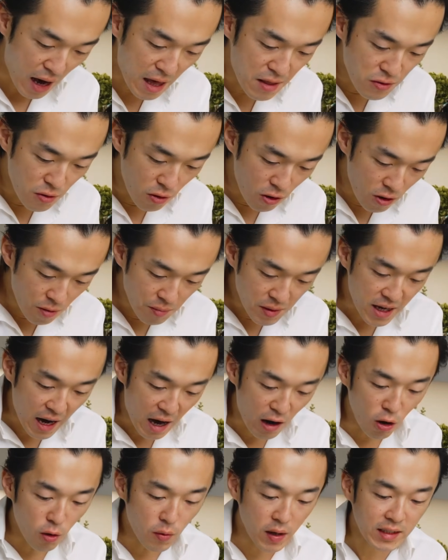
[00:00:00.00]
And normally
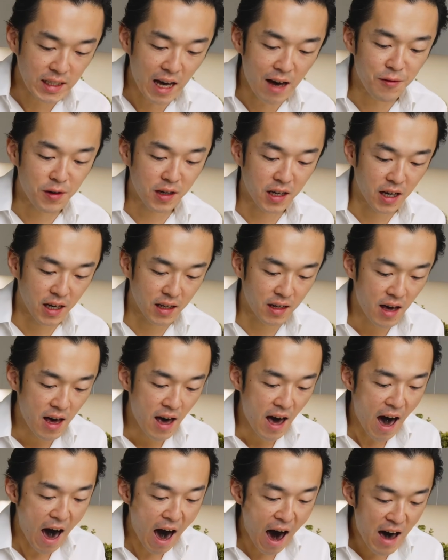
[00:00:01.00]
I always advocate
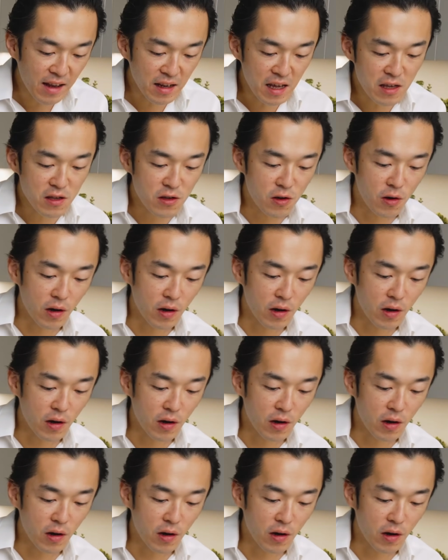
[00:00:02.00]
adding